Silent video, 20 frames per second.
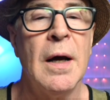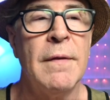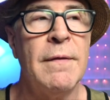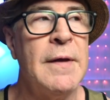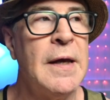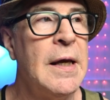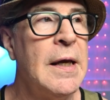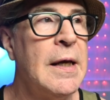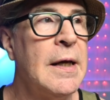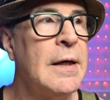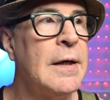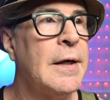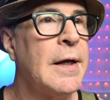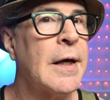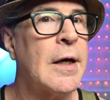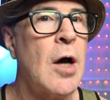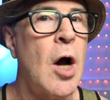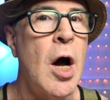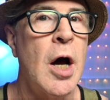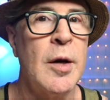The
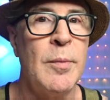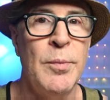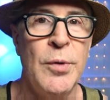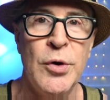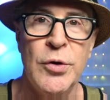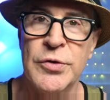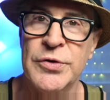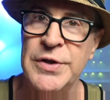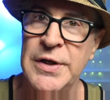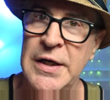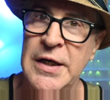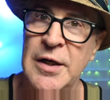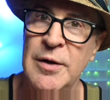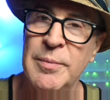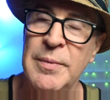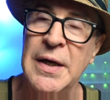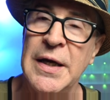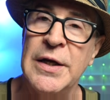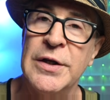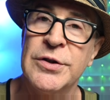Nikon
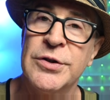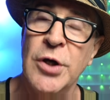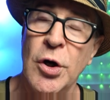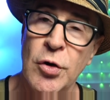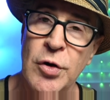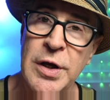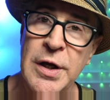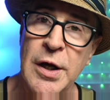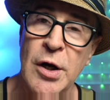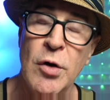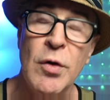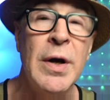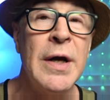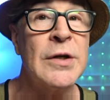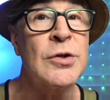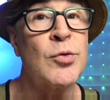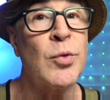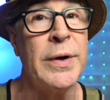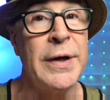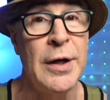Museum in Tokyo
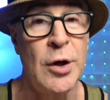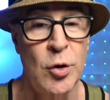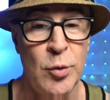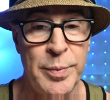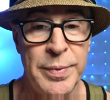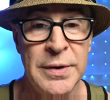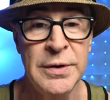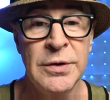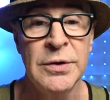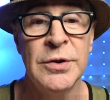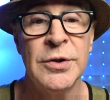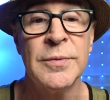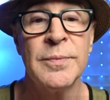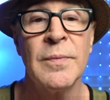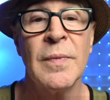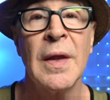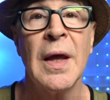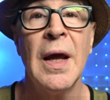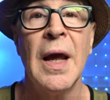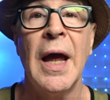has reopened,
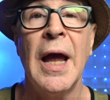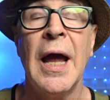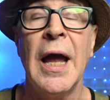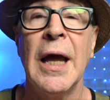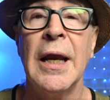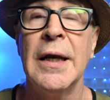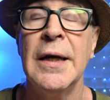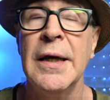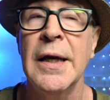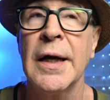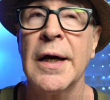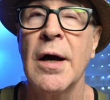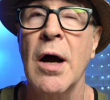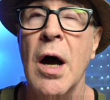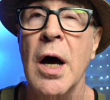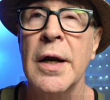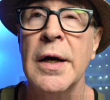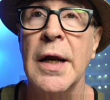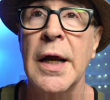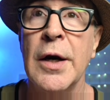and
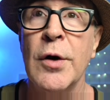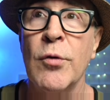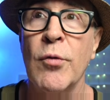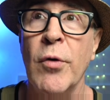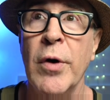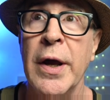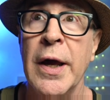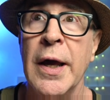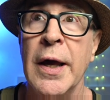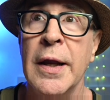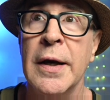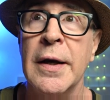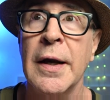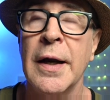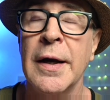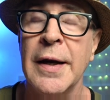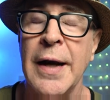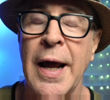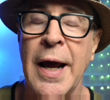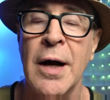Nikon and RED
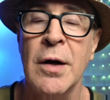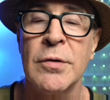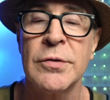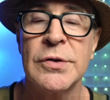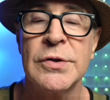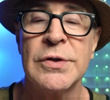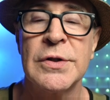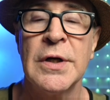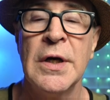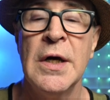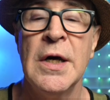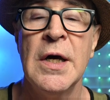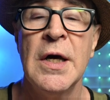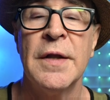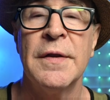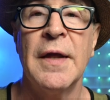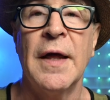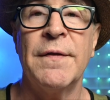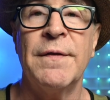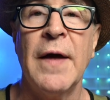announced
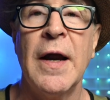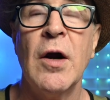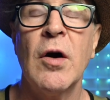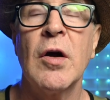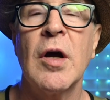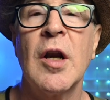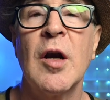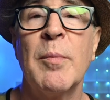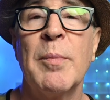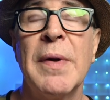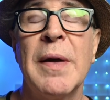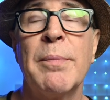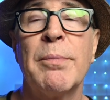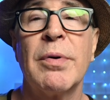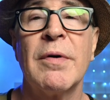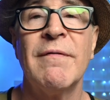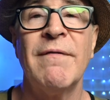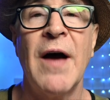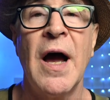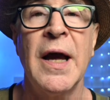that they are going to be
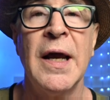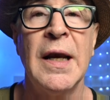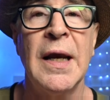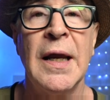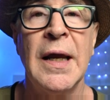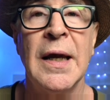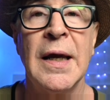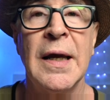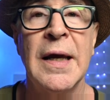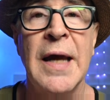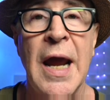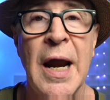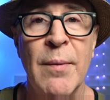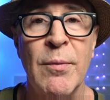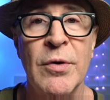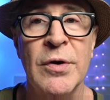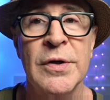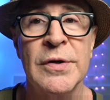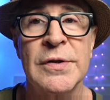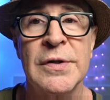providing
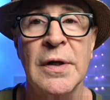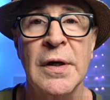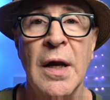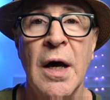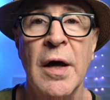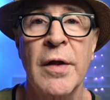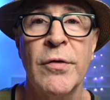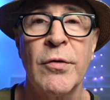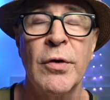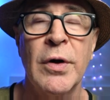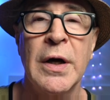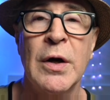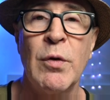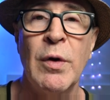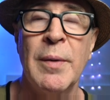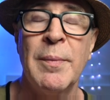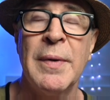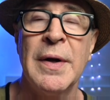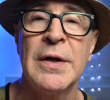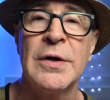cameras and other
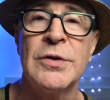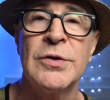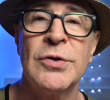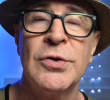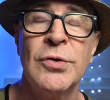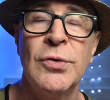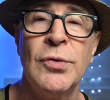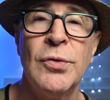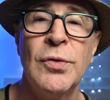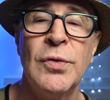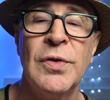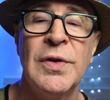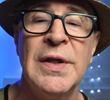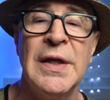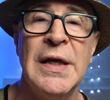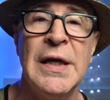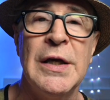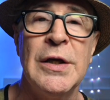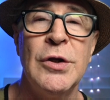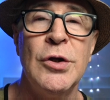equipment to
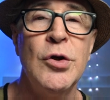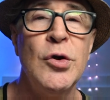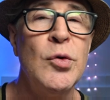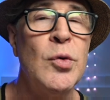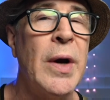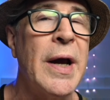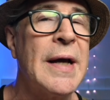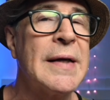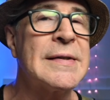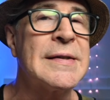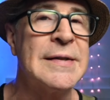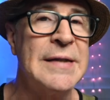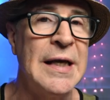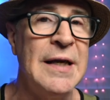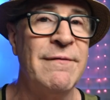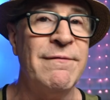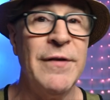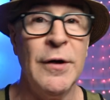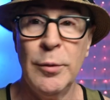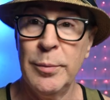the
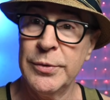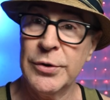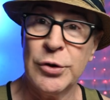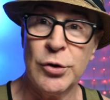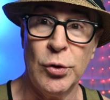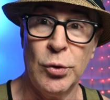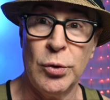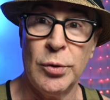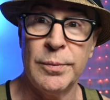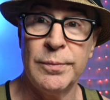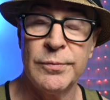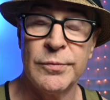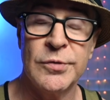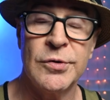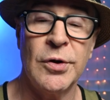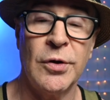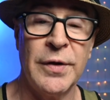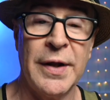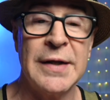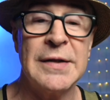USC Film School.
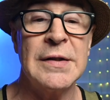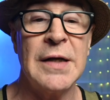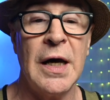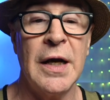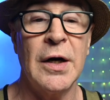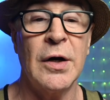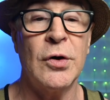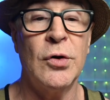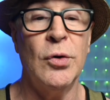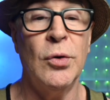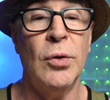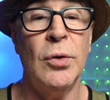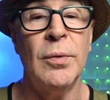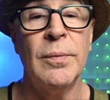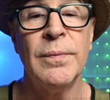So that's kind of cool.